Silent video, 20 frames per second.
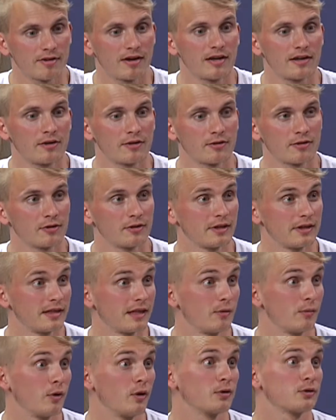Android, and
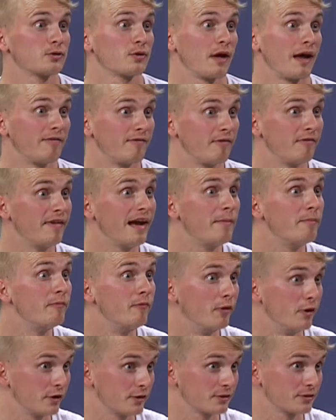then we also have a web
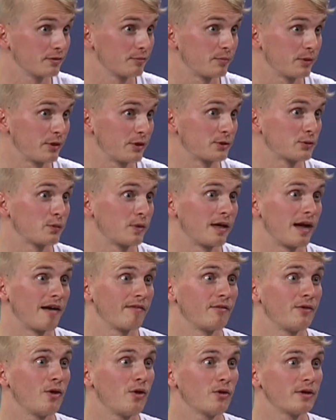version because we
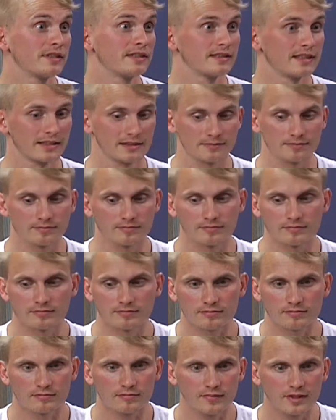have noticed that
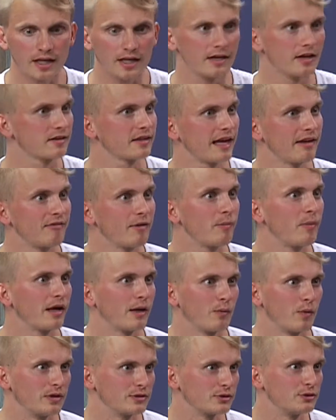not everybody
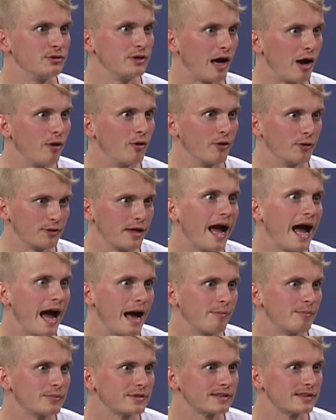wants to download
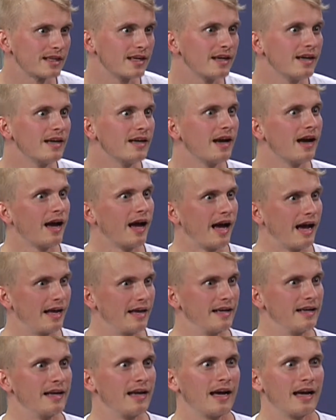apps,
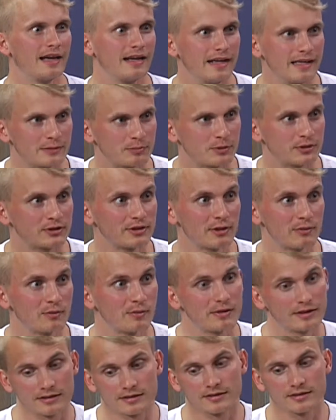and and especially
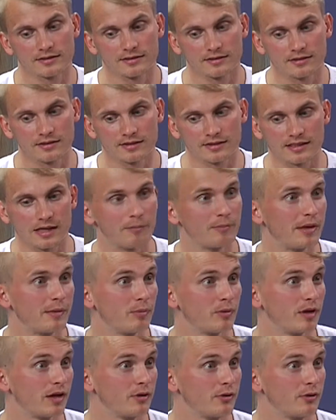when some people are